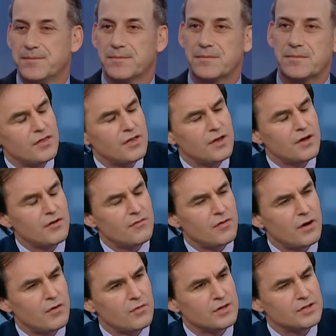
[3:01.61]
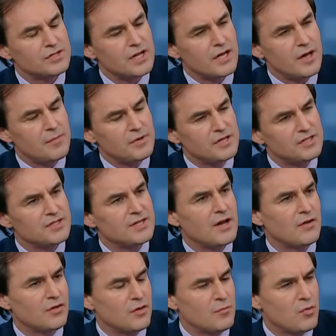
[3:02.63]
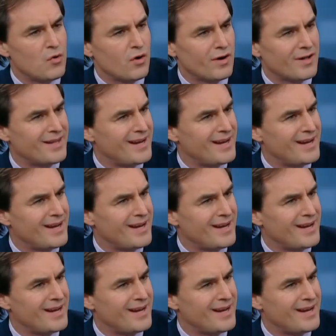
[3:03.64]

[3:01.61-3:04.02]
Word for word: What do you think of uh, real estate companies south of the border?